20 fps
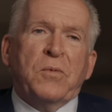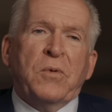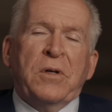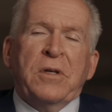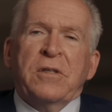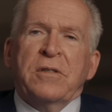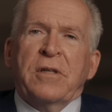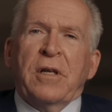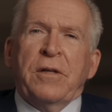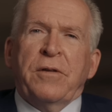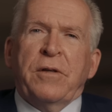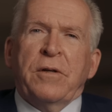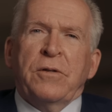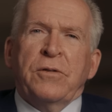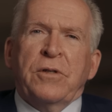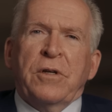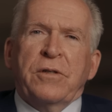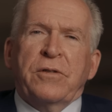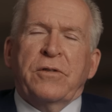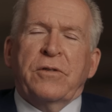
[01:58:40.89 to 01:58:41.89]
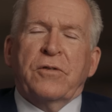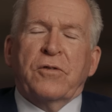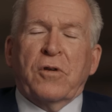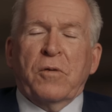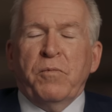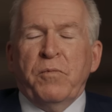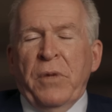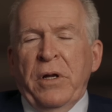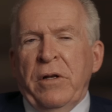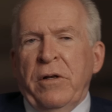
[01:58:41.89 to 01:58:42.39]
One is that there's just
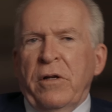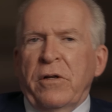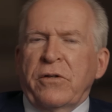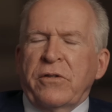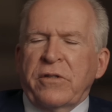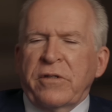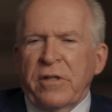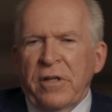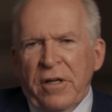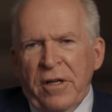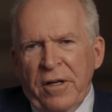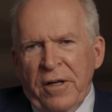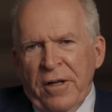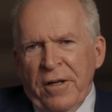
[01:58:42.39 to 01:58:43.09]
tremendous